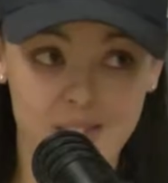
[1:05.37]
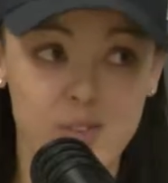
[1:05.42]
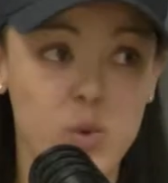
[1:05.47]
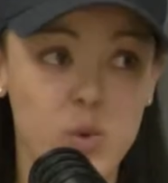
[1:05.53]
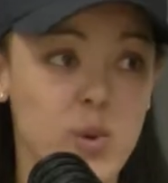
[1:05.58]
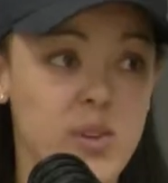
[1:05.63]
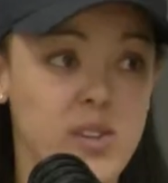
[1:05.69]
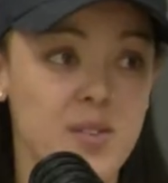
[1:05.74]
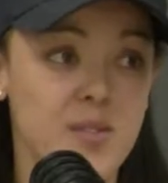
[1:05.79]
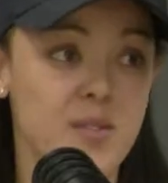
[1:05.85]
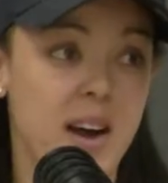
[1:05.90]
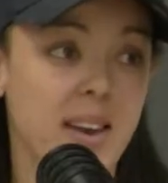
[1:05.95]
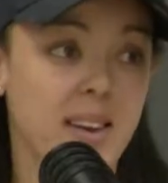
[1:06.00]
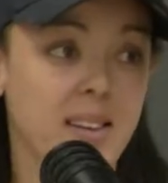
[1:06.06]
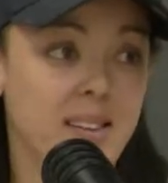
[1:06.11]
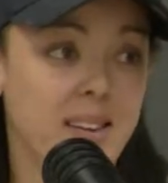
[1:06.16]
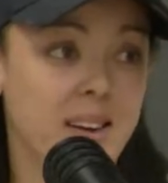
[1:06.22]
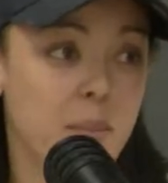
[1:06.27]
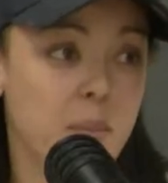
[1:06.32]
Twizza final
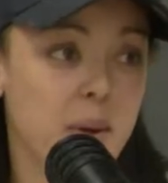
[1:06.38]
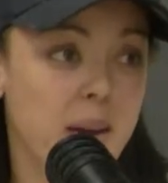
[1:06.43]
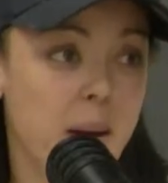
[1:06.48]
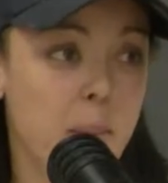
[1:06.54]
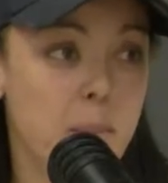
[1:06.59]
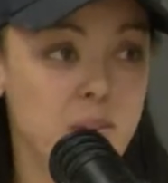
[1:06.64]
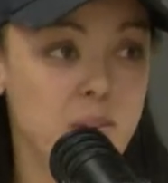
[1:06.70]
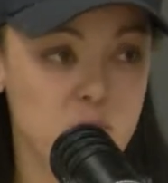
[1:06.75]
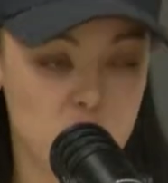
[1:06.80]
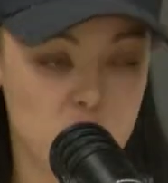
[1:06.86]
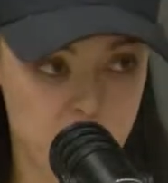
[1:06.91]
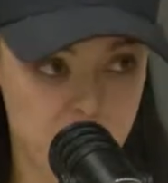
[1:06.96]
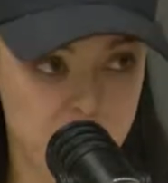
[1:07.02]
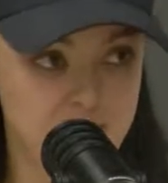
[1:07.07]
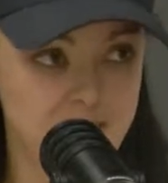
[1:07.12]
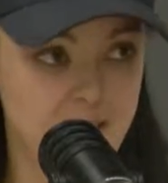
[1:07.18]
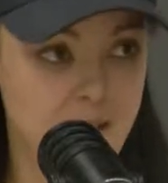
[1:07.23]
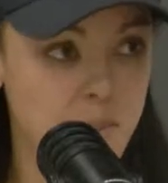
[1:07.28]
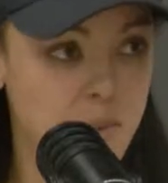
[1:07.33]
coming up, but you made
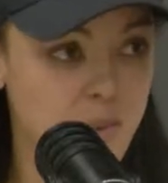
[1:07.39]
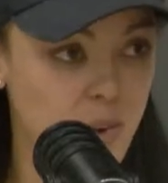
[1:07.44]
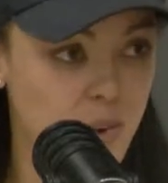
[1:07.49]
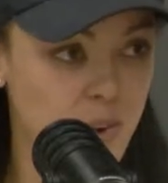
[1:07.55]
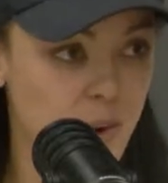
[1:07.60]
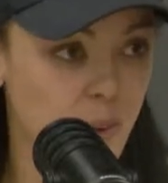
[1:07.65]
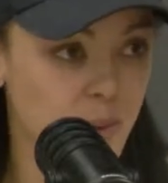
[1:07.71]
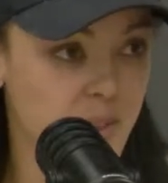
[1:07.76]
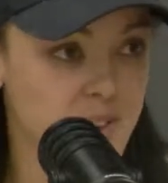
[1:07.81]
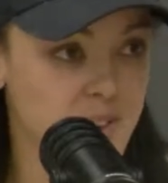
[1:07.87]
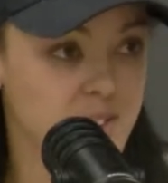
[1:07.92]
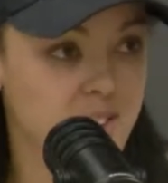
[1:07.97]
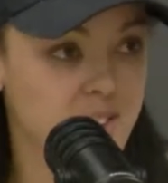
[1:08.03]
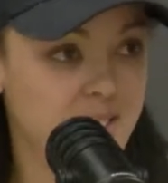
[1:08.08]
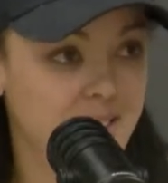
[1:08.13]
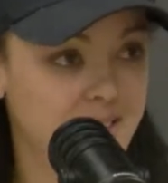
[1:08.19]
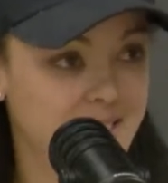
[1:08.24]
time and you're here with us today.